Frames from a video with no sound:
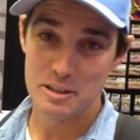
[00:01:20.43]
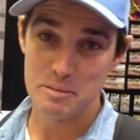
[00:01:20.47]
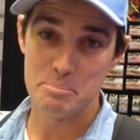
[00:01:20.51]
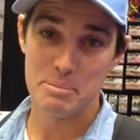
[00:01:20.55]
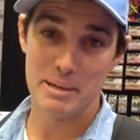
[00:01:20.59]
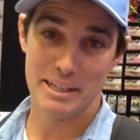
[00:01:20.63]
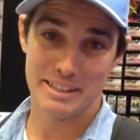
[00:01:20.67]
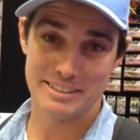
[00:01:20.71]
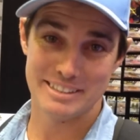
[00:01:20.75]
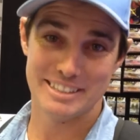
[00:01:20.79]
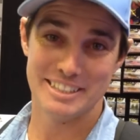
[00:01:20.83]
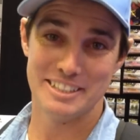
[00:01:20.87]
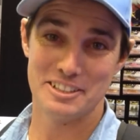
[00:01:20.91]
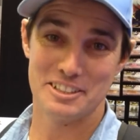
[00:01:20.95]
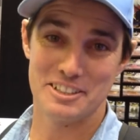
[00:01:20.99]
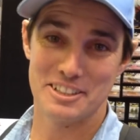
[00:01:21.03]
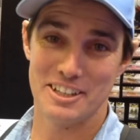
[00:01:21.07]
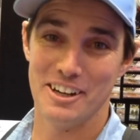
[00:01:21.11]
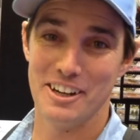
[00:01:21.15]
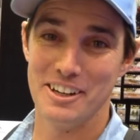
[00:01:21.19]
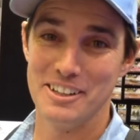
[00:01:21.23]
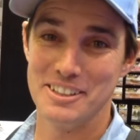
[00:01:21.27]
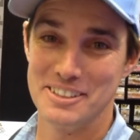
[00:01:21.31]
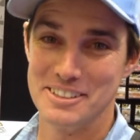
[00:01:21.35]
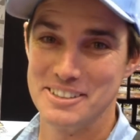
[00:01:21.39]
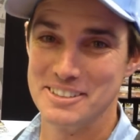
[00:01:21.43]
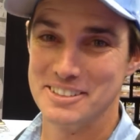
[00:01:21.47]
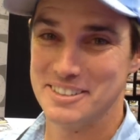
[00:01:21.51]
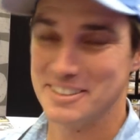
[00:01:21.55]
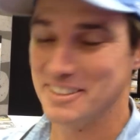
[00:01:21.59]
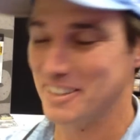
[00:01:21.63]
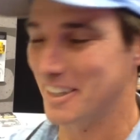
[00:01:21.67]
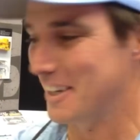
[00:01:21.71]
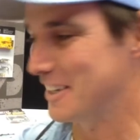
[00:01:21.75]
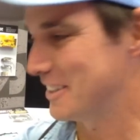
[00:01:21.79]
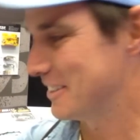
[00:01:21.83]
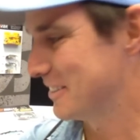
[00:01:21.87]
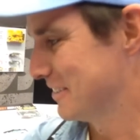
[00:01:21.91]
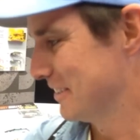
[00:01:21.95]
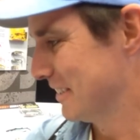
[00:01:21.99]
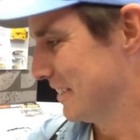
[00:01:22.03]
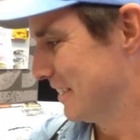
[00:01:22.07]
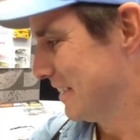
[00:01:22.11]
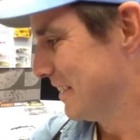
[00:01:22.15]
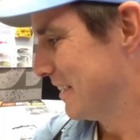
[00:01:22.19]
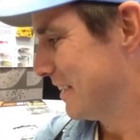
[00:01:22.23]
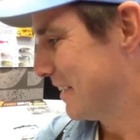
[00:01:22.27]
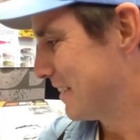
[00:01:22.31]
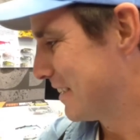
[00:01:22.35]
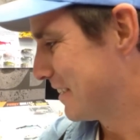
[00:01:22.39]
the best in show. So
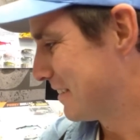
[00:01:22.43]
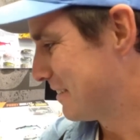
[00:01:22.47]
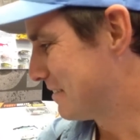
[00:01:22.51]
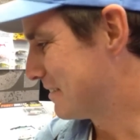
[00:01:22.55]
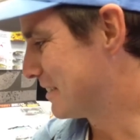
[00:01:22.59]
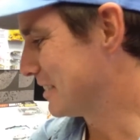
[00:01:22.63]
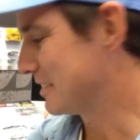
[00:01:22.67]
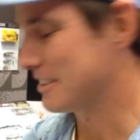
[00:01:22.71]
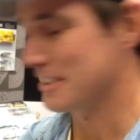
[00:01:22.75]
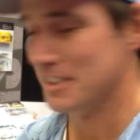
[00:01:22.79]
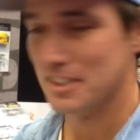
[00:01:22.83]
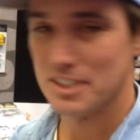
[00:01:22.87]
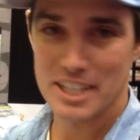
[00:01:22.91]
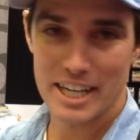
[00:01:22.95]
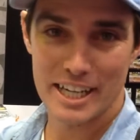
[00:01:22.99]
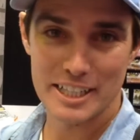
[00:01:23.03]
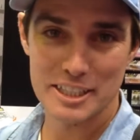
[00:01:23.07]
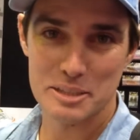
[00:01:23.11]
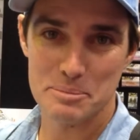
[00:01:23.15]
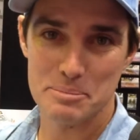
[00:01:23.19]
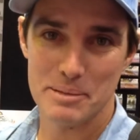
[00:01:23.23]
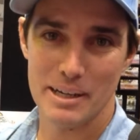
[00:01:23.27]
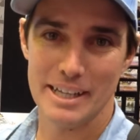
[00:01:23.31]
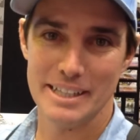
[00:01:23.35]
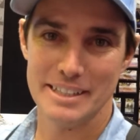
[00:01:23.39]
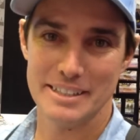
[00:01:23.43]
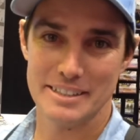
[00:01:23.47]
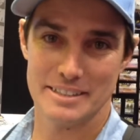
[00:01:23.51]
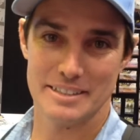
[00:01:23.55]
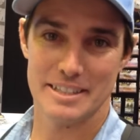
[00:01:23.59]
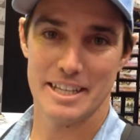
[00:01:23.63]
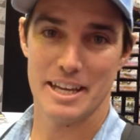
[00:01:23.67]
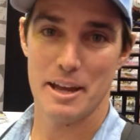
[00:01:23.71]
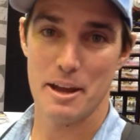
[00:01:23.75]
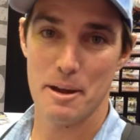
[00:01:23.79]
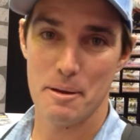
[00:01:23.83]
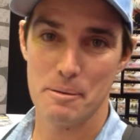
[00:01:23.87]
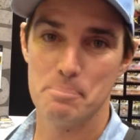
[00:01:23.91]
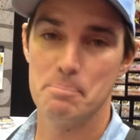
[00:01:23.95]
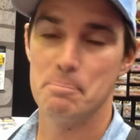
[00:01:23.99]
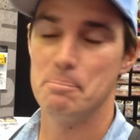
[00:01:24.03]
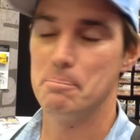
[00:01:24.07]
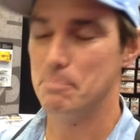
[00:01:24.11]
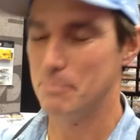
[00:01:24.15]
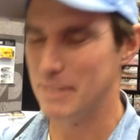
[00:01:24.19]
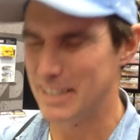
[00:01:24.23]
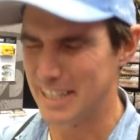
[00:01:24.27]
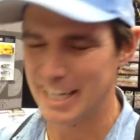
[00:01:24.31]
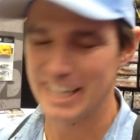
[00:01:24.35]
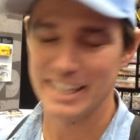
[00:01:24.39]
this is Chasebaits. They're
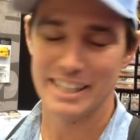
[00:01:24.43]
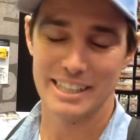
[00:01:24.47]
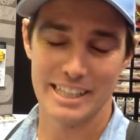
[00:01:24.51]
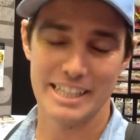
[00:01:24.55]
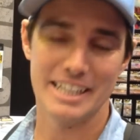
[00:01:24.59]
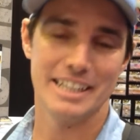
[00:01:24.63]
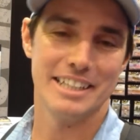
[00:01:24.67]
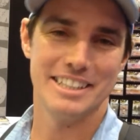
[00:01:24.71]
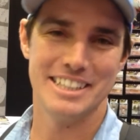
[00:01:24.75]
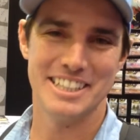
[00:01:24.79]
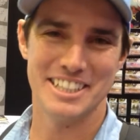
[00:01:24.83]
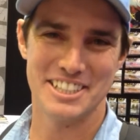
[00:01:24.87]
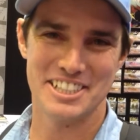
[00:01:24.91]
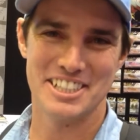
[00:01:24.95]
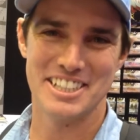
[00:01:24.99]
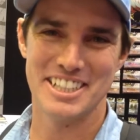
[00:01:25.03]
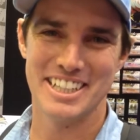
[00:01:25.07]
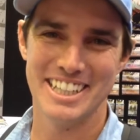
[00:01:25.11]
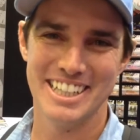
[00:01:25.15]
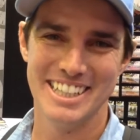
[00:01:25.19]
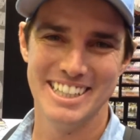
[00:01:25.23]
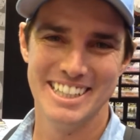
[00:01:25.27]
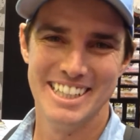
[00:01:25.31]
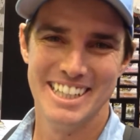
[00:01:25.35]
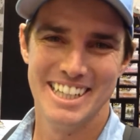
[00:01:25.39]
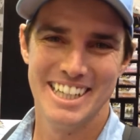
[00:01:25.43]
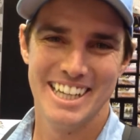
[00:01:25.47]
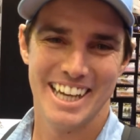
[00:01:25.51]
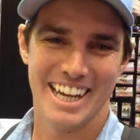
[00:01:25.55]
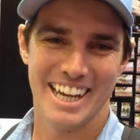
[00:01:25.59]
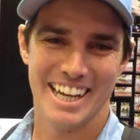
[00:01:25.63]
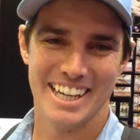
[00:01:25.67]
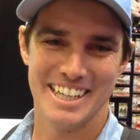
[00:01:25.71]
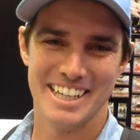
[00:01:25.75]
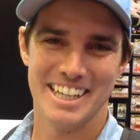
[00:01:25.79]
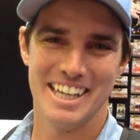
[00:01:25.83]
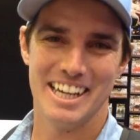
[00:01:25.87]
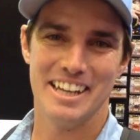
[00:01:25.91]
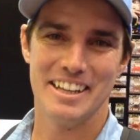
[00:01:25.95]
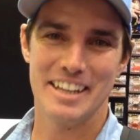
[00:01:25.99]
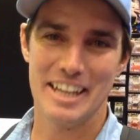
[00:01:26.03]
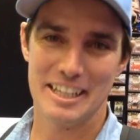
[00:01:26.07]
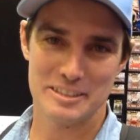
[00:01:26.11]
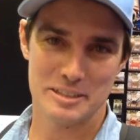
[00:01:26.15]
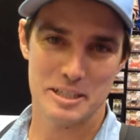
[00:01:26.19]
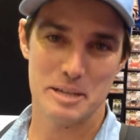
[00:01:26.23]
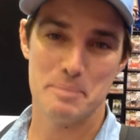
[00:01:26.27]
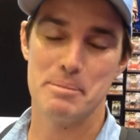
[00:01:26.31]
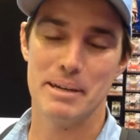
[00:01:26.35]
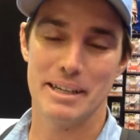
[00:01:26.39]
killing it this year, and uh,
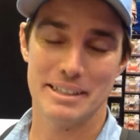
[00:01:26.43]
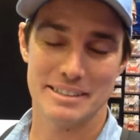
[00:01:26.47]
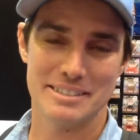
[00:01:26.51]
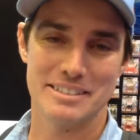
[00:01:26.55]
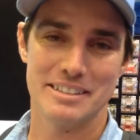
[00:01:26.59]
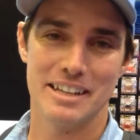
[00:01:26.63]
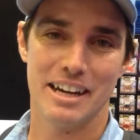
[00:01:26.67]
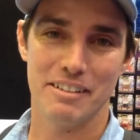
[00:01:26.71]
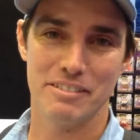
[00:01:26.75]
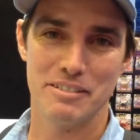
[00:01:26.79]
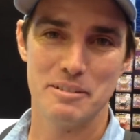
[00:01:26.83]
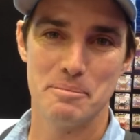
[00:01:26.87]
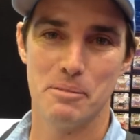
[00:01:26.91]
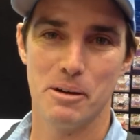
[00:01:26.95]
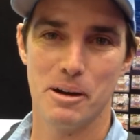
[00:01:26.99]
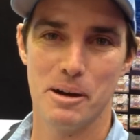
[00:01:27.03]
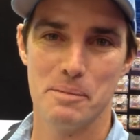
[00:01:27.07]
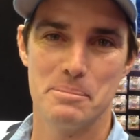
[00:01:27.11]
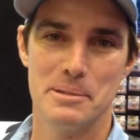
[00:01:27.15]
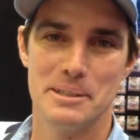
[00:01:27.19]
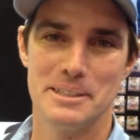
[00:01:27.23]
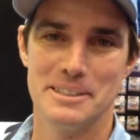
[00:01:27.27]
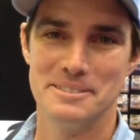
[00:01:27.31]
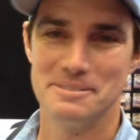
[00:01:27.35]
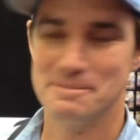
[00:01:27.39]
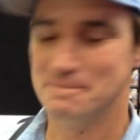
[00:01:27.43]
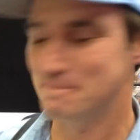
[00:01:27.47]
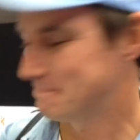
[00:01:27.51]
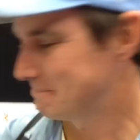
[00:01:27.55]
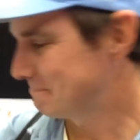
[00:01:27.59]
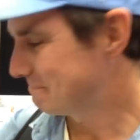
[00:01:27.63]
that's their best stuff in my opinion.